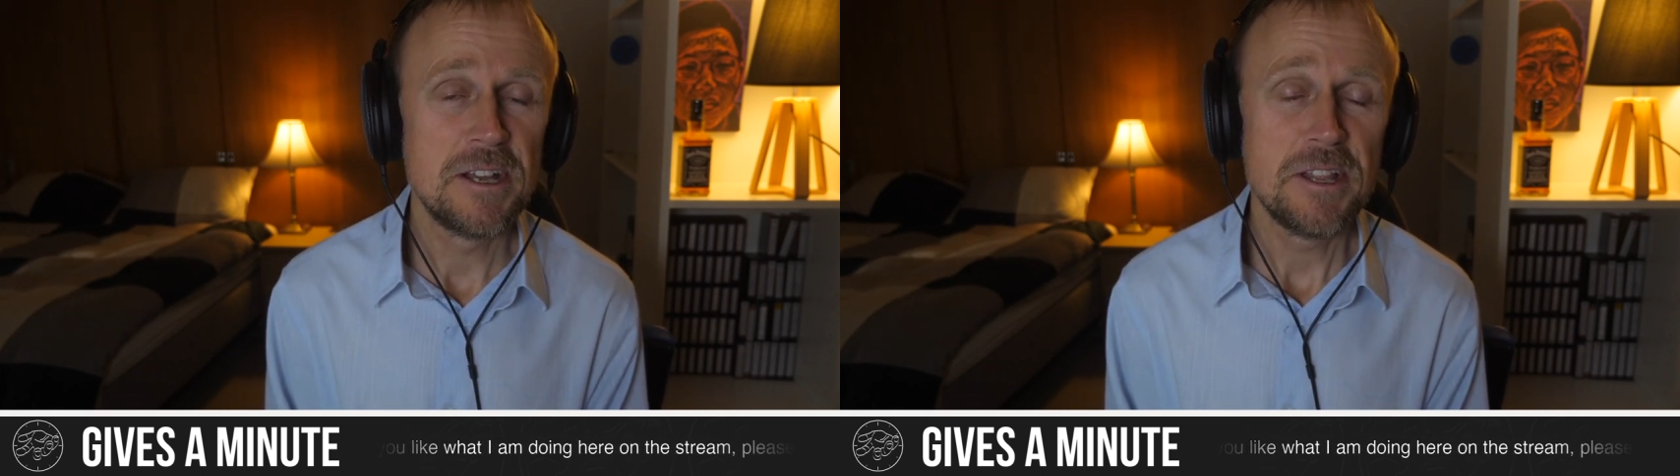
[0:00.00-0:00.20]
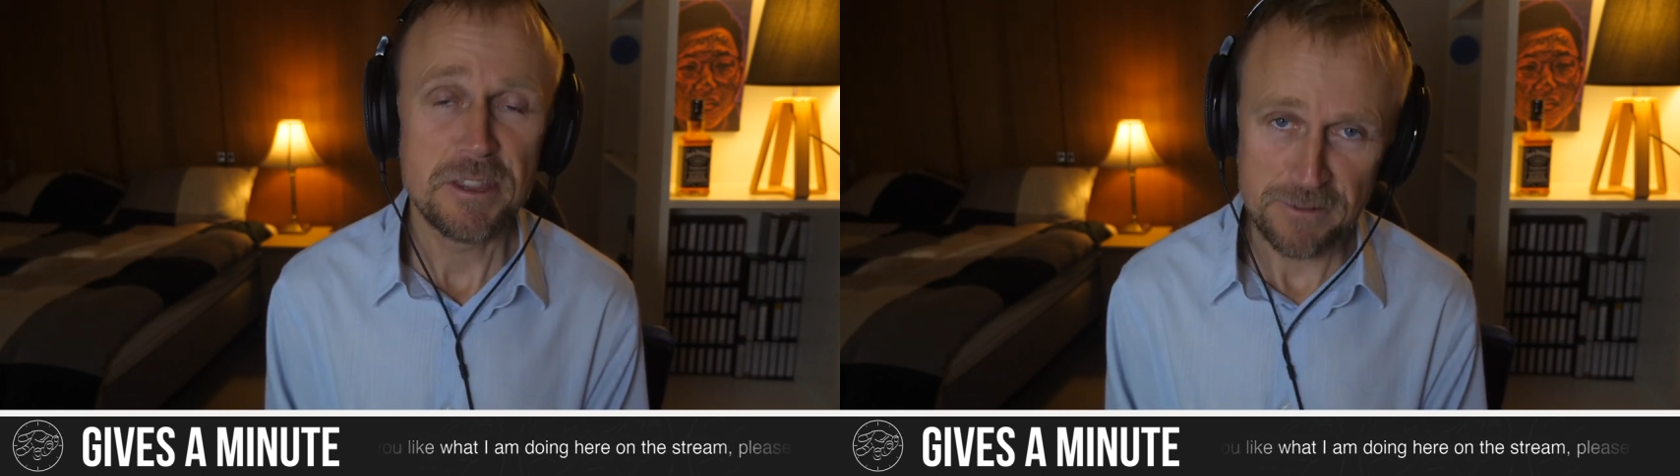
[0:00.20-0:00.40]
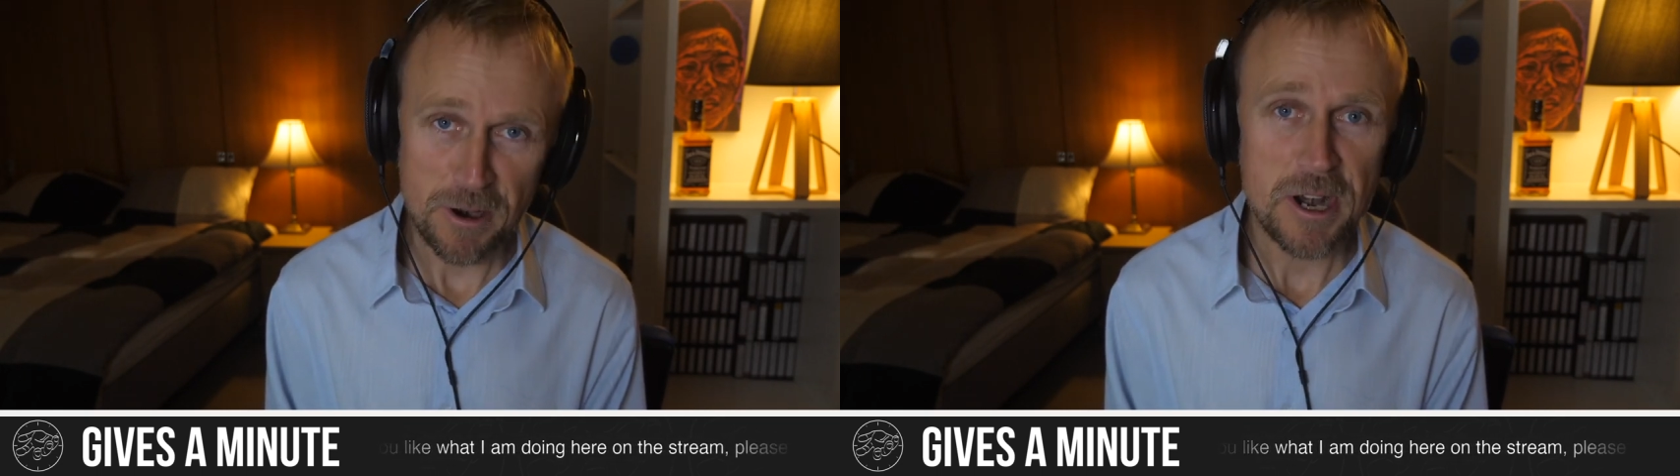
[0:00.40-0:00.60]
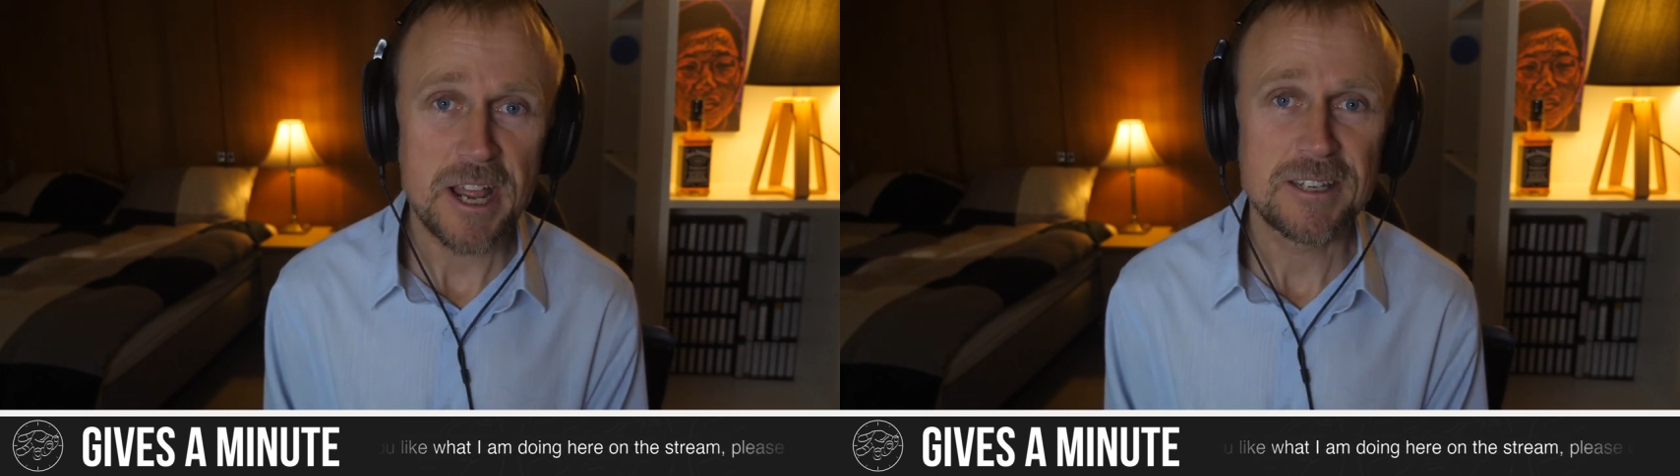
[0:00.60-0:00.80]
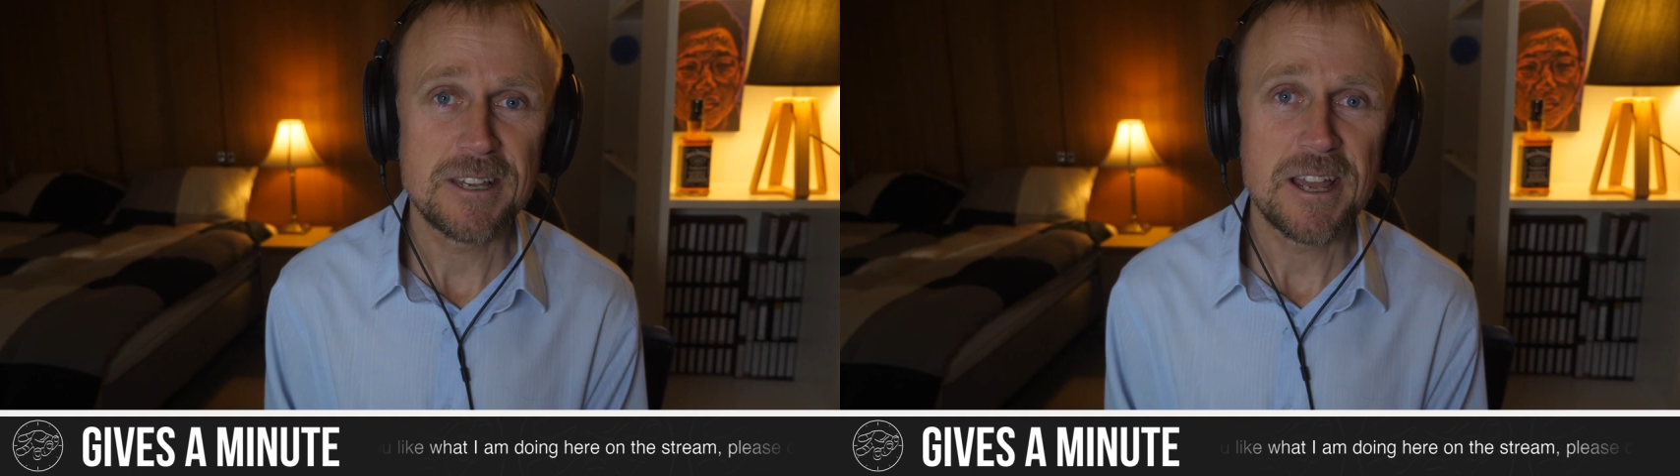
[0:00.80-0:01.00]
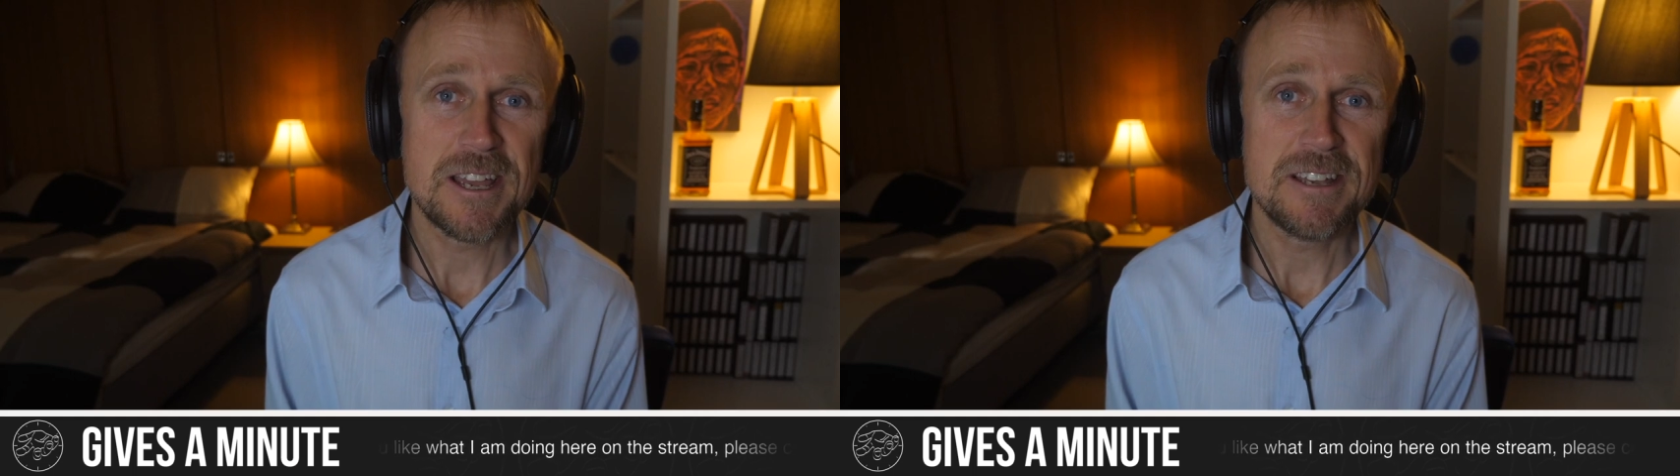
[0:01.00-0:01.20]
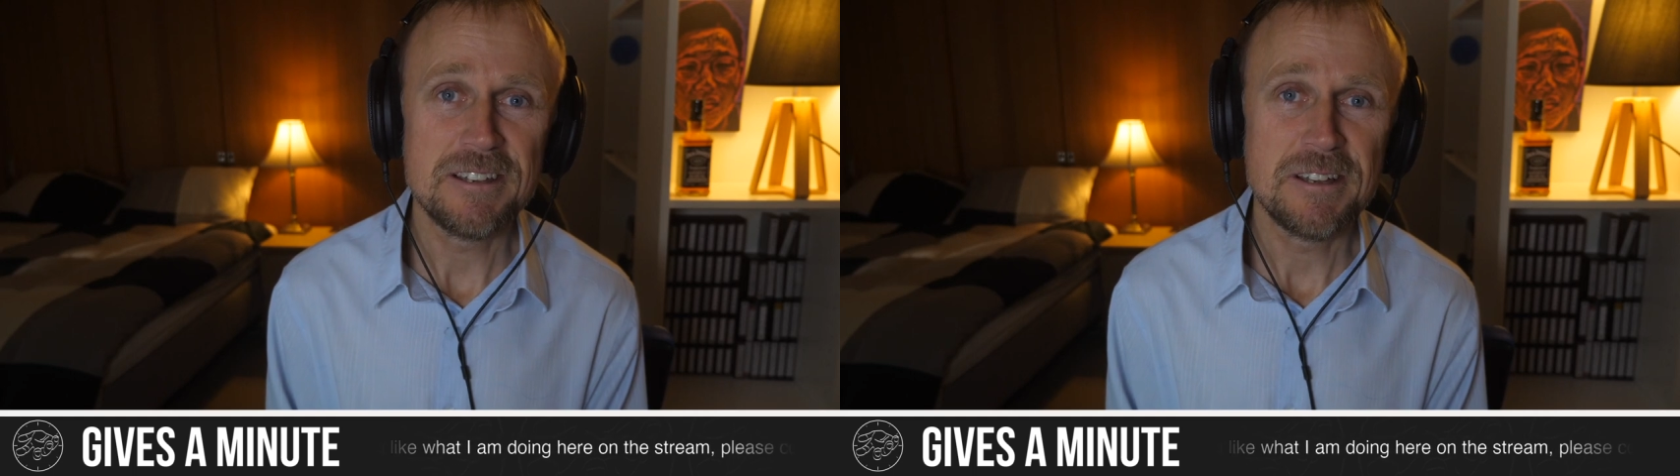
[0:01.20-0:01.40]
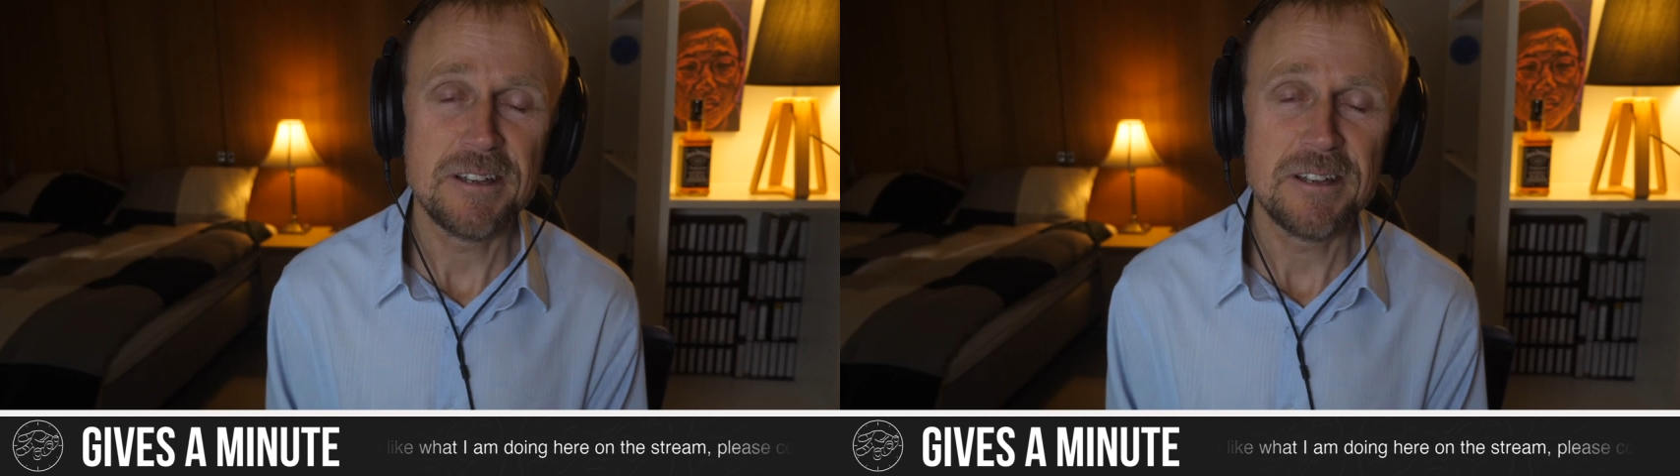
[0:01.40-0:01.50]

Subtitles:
the very next day